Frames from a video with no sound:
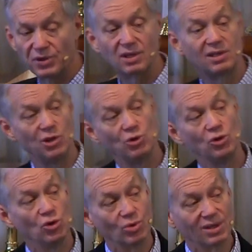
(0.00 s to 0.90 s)
to continue to
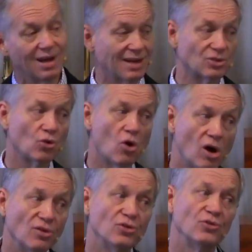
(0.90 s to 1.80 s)
do what God has
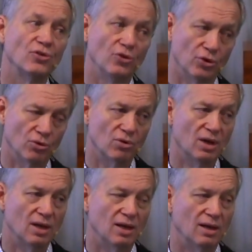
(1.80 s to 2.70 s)
called us to do
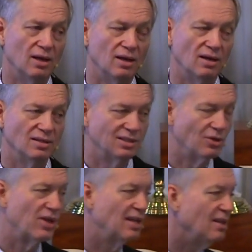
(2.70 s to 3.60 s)
until
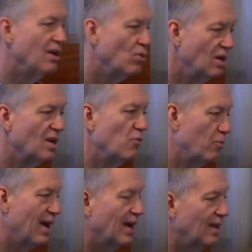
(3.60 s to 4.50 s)
that day when he comes
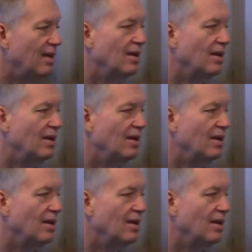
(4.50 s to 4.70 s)
back